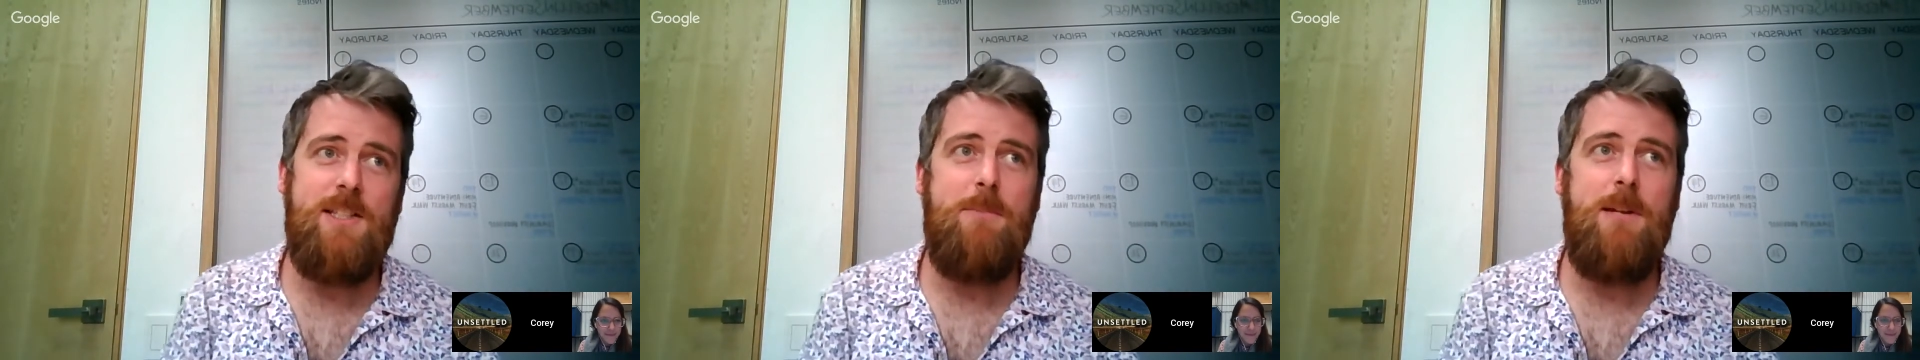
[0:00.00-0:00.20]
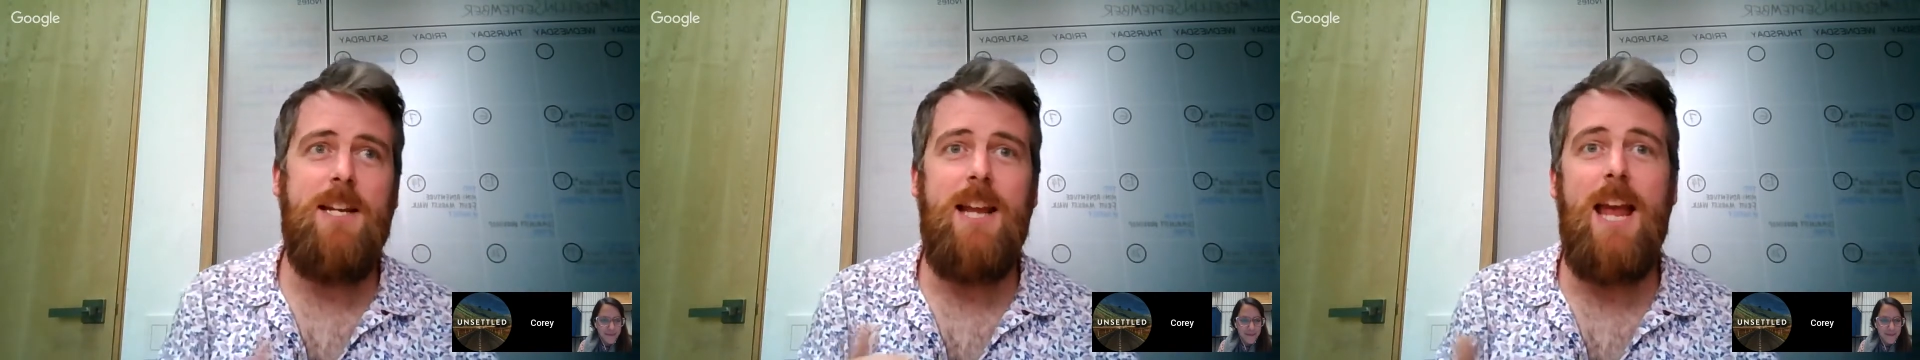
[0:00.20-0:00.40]

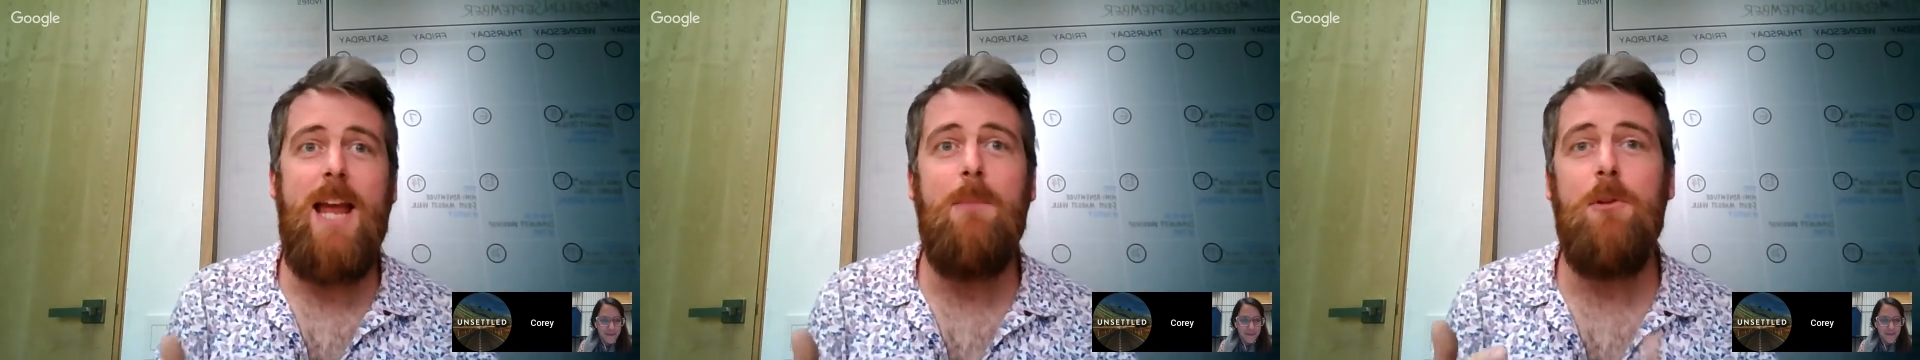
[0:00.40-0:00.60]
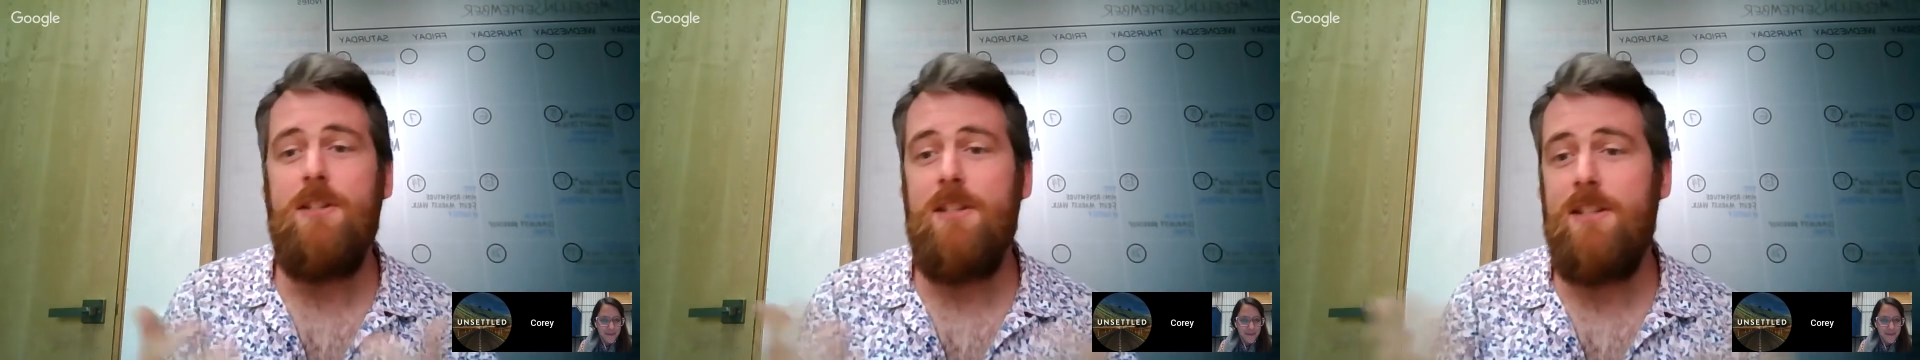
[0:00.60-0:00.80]
being
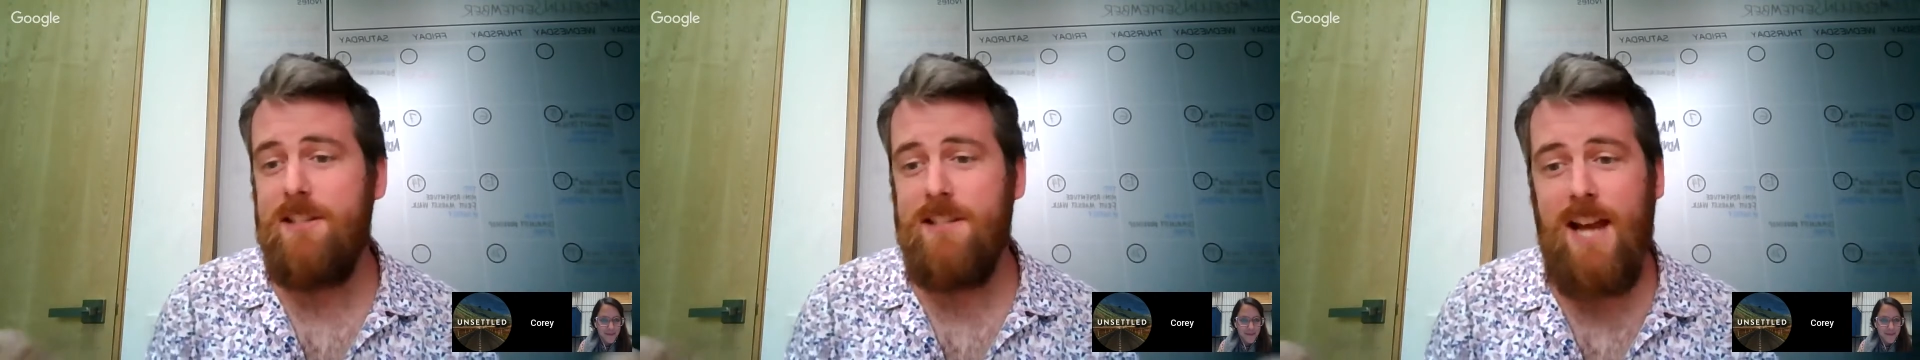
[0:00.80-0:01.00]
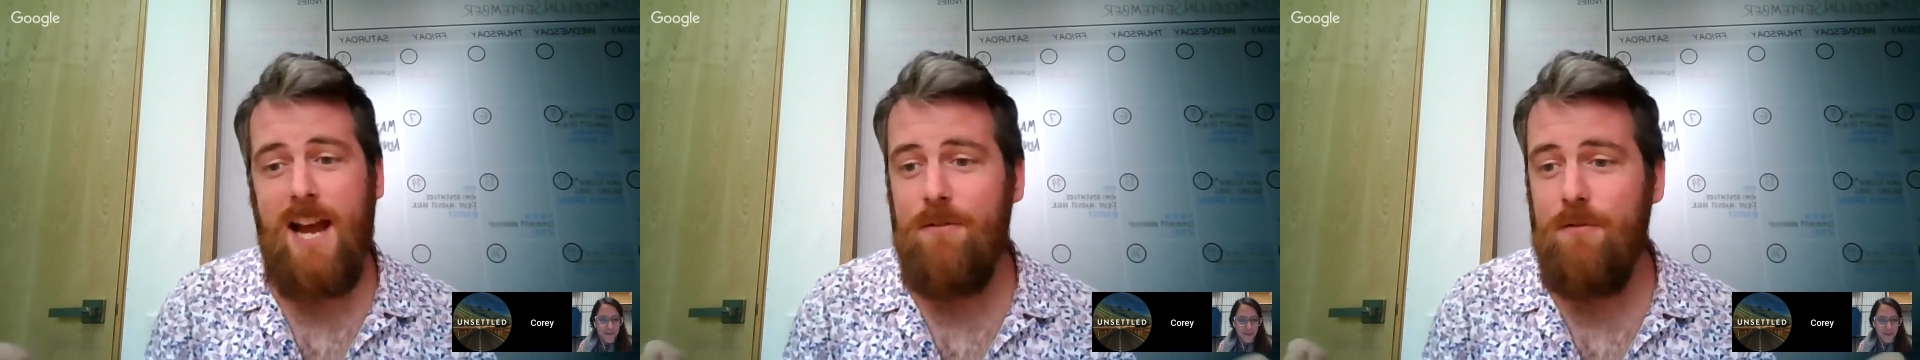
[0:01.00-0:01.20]
able to
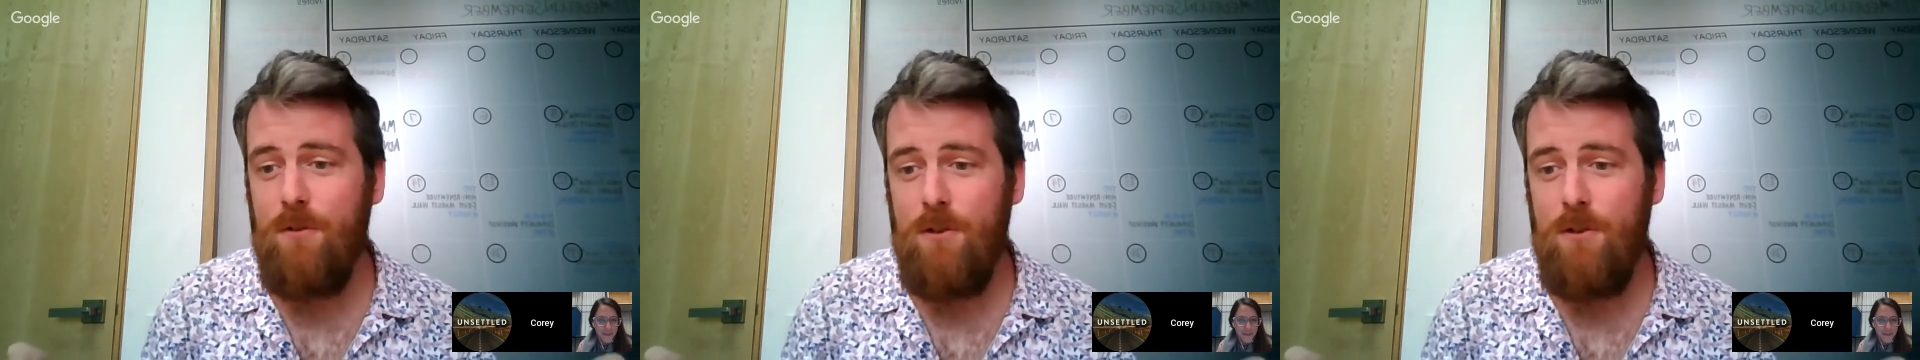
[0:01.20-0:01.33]
decide for